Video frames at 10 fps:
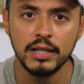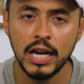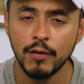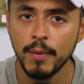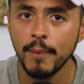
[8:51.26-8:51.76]

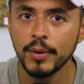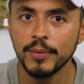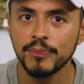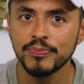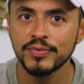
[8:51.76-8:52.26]
Now
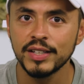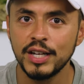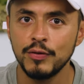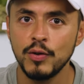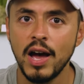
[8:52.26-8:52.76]
remember,
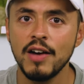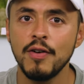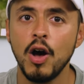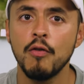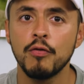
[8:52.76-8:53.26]
if you have
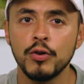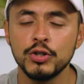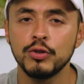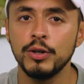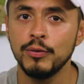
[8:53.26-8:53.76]
a
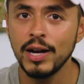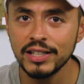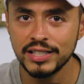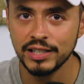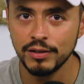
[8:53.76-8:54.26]
first-degree
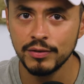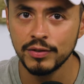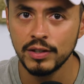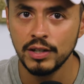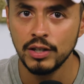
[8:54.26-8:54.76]

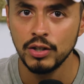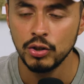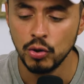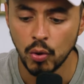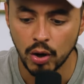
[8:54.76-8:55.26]
relative,
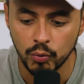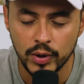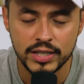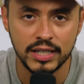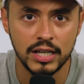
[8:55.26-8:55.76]
your
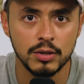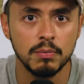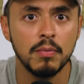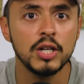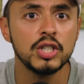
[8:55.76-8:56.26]
risk is
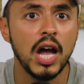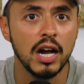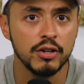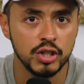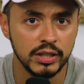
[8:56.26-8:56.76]
much
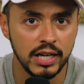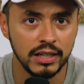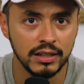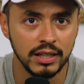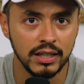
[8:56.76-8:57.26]
higher
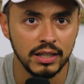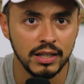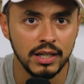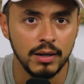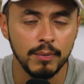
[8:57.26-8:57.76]
genetically,
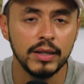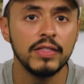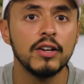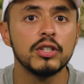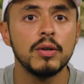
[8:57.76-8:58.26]
but
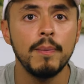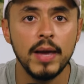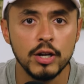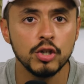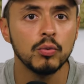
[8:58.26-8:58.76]
there's a
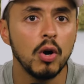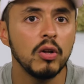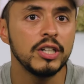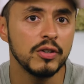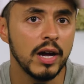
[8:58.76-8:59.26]
major
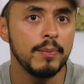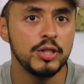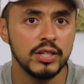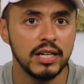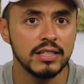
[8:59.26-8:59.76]
role in your
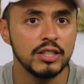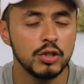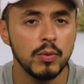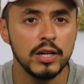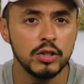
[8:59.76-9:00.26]
epigenetics. This
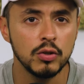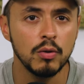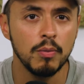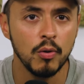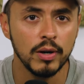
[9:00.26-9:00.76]
is why it's so
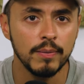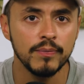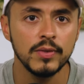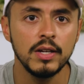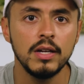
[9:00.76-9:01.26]

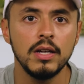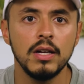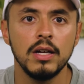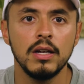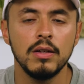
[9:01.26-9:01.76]
important.
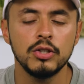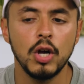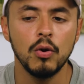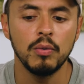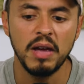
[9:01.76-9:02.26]

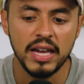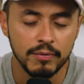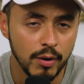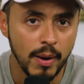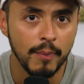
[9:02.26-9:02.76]
So
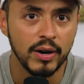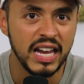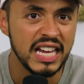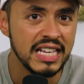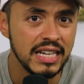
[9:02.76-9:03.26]
remember,
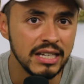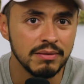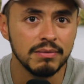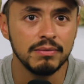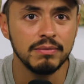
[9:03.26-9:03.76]
80,